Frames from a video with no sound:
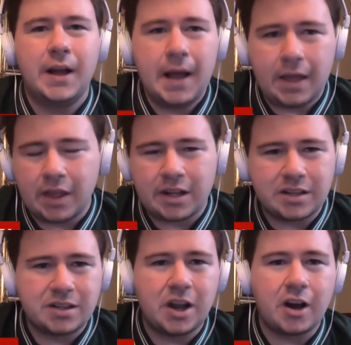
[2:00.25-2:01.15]
and then he
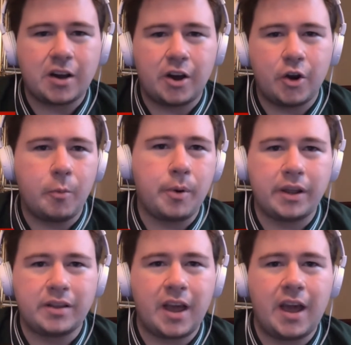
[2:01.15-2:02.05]
stuck on
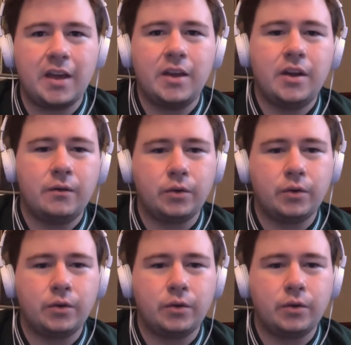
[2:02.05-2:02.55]
opening day for